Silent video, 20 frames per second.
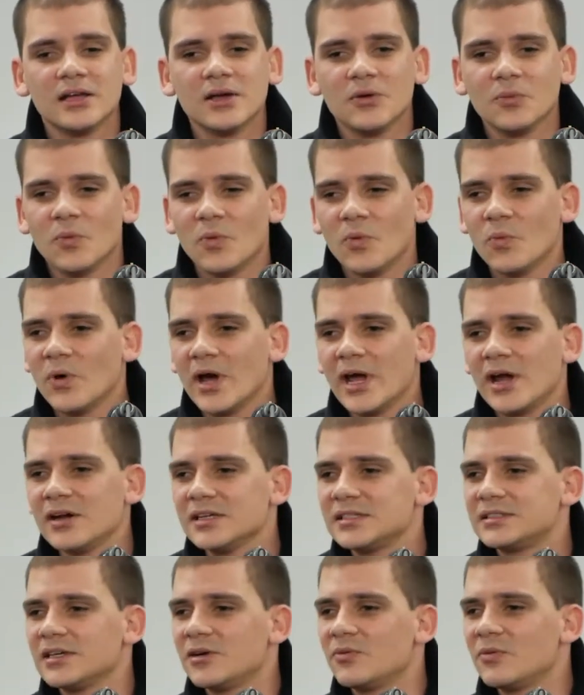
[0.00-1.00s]
Where
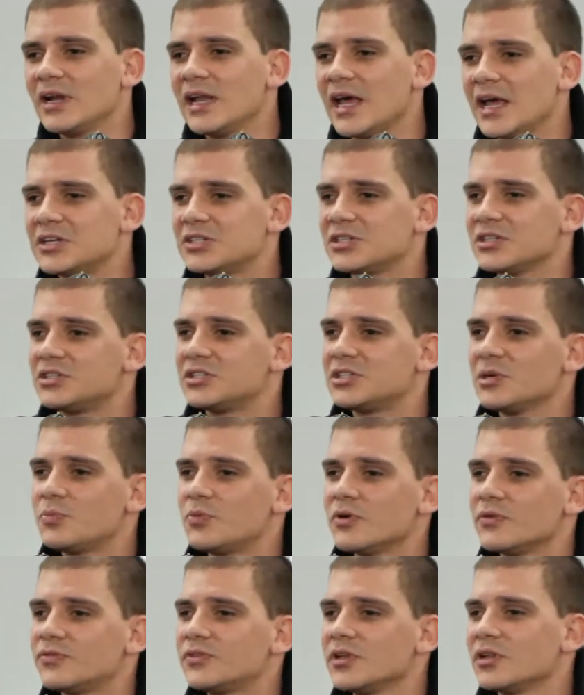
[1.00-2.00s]
is the relationship
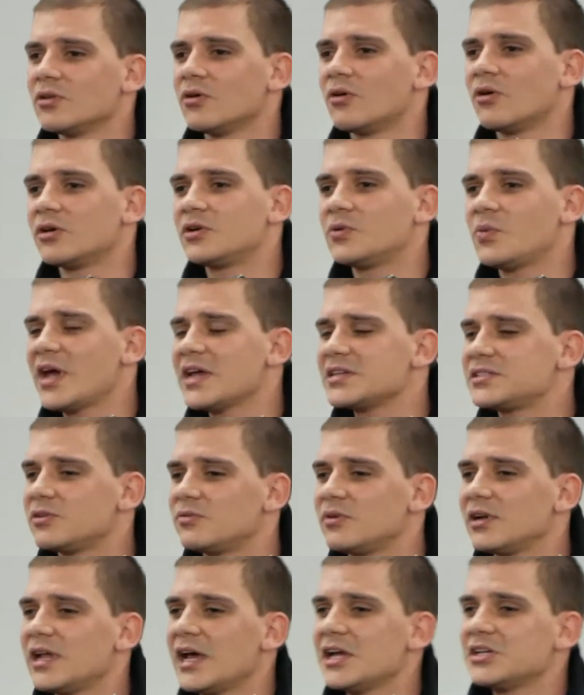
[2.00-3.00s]
with the Lord? Where's the
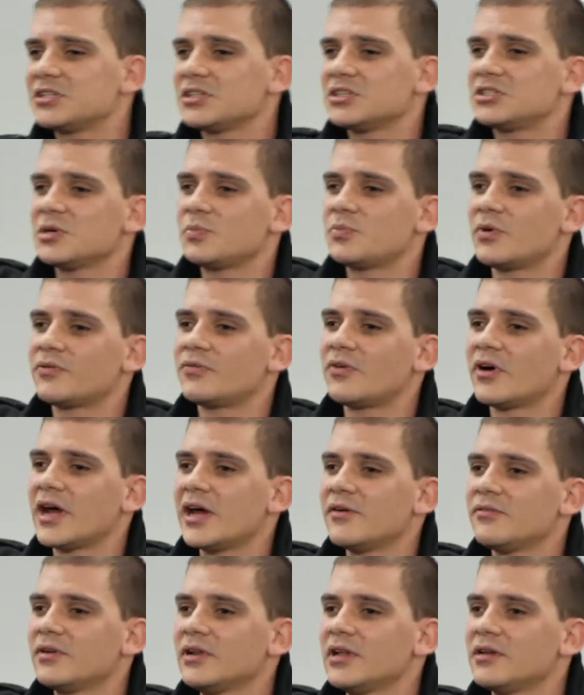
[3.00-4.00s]
relationship with our
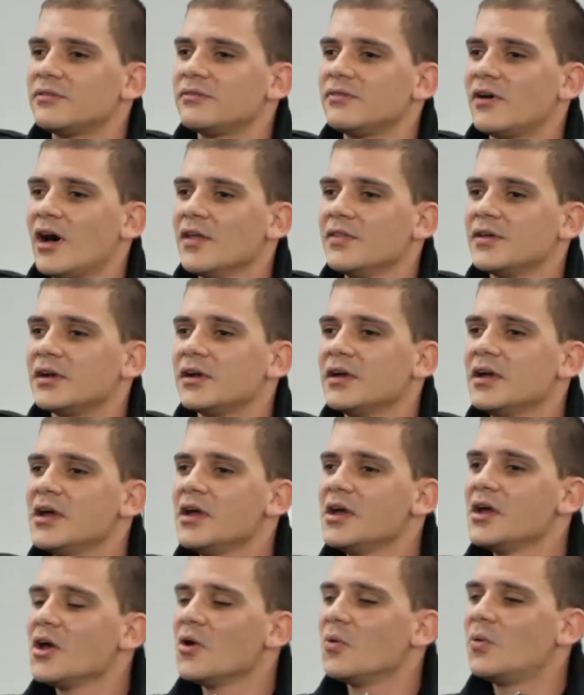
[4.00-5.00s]
Heavenly Father?
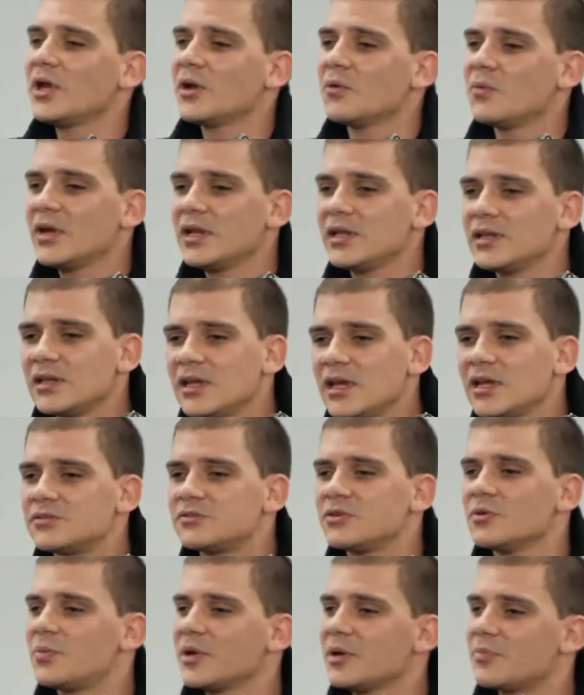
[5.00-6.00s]
We, we need
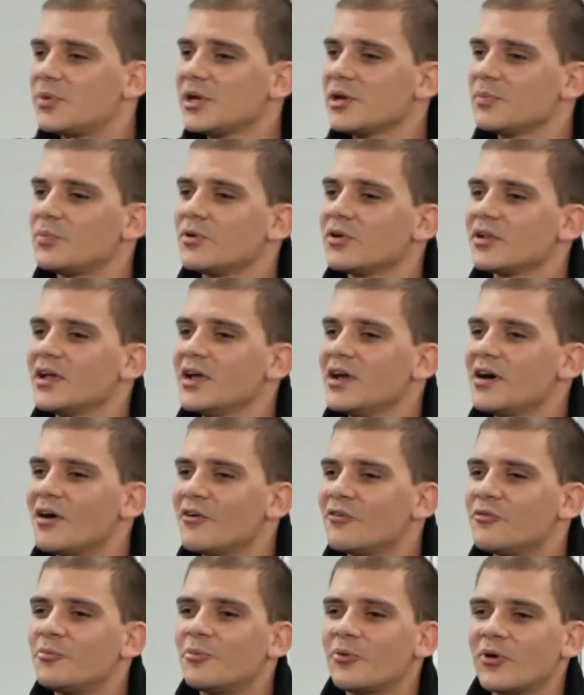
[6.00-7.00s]
to be people
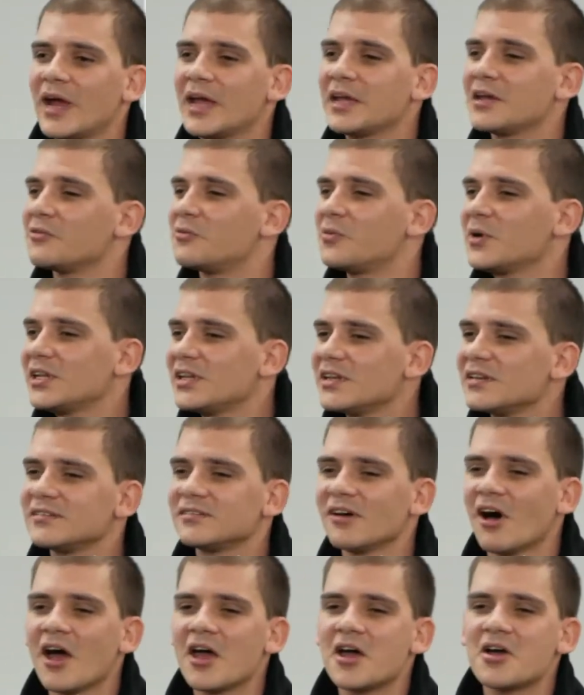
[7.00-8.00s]
of praying. If we
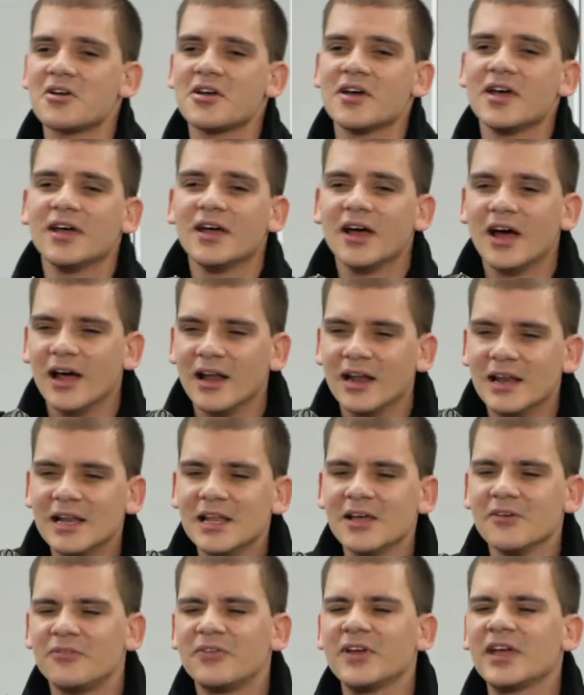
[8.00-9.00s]
desire a
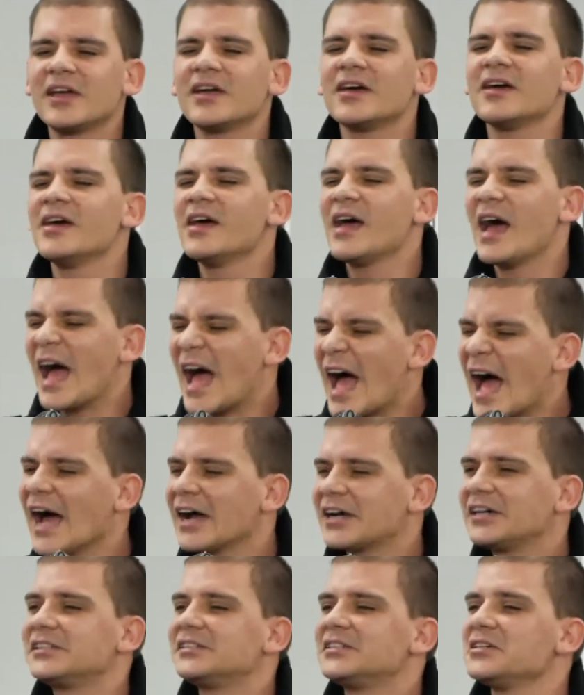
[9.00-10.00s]
living,
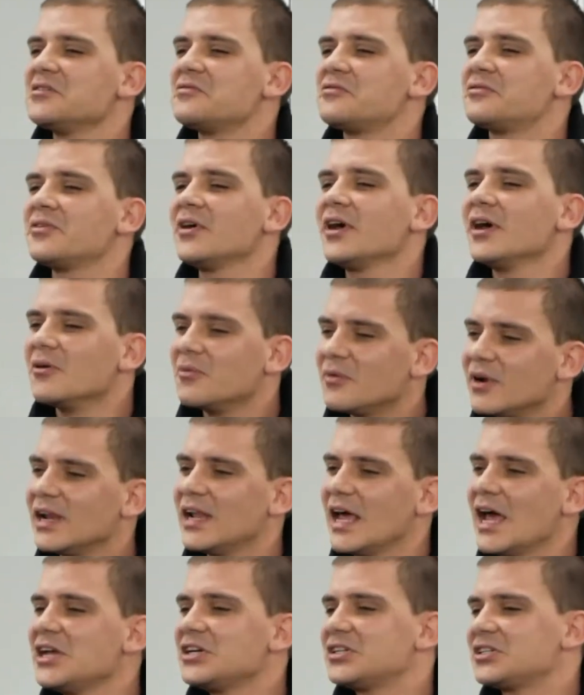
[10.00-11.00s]
active
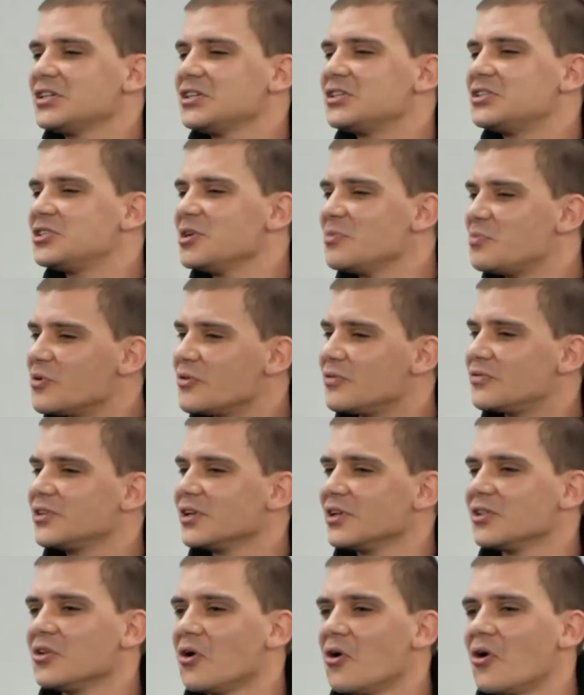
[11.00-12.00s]
relationship with the
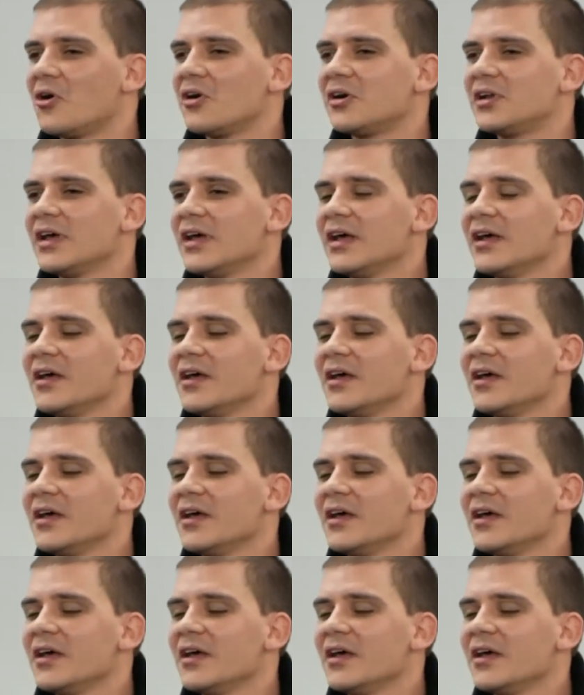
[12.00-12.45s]
Lord,